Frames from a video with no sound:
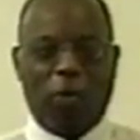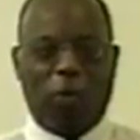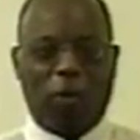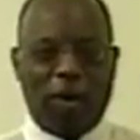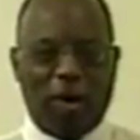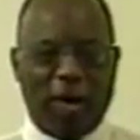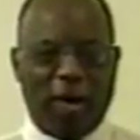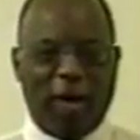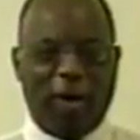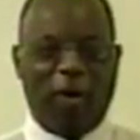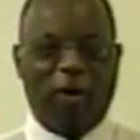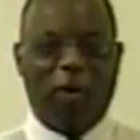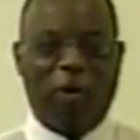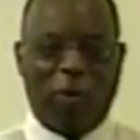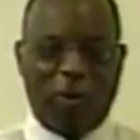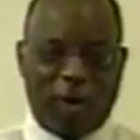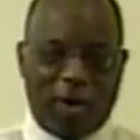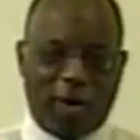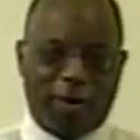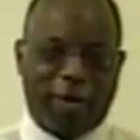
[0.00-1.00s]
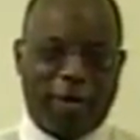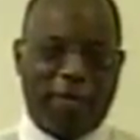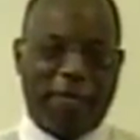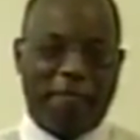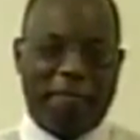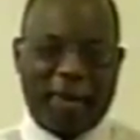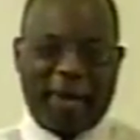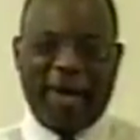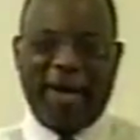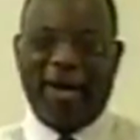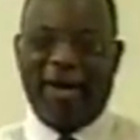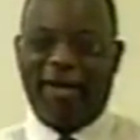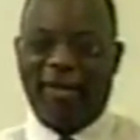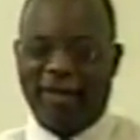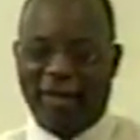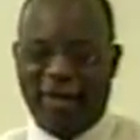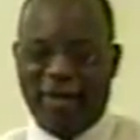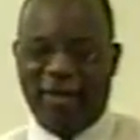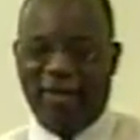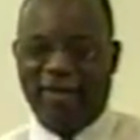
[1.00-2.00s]
Well, welcome back,
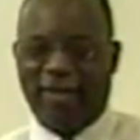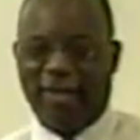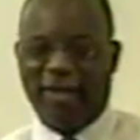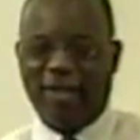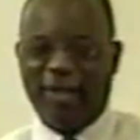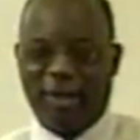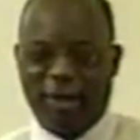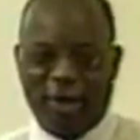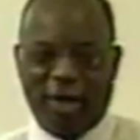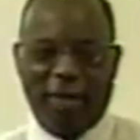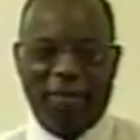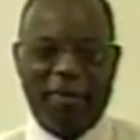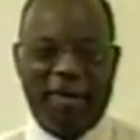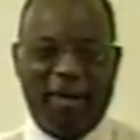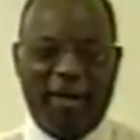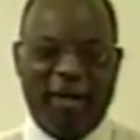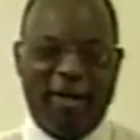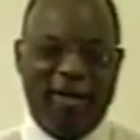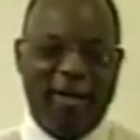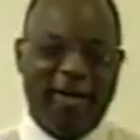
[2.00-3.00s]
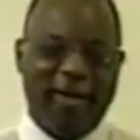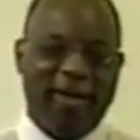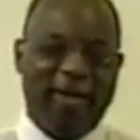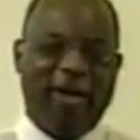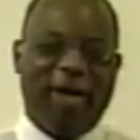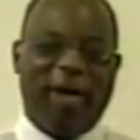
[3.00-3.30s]
ladies and gentlemen.